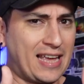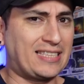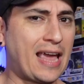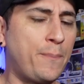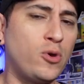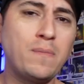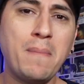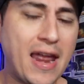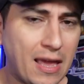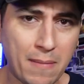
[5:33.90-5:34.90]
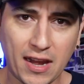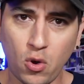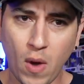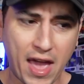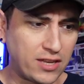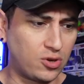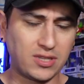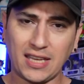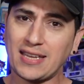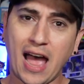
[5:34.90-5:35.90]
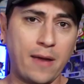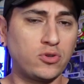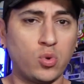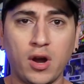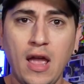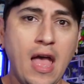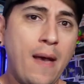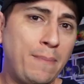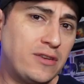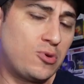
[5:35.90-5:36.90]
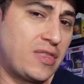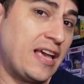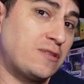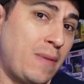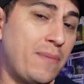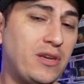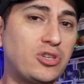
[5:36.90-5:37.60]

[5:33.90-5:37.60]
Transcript: exampled many, many ways. You see times where Mizu thinks maybe